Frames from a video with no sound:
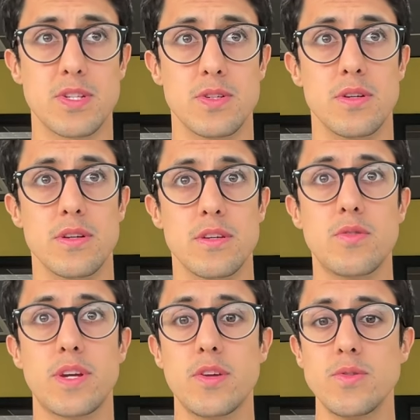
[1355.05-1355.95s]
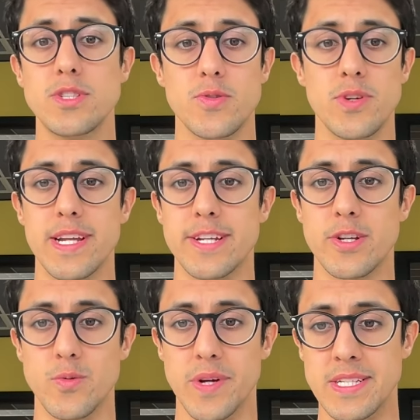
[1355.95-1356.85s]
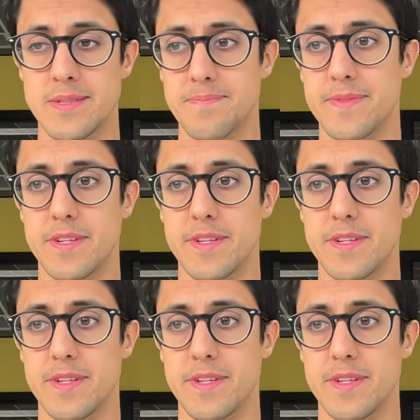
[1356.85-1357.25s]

So you can use Yoodli in two ways.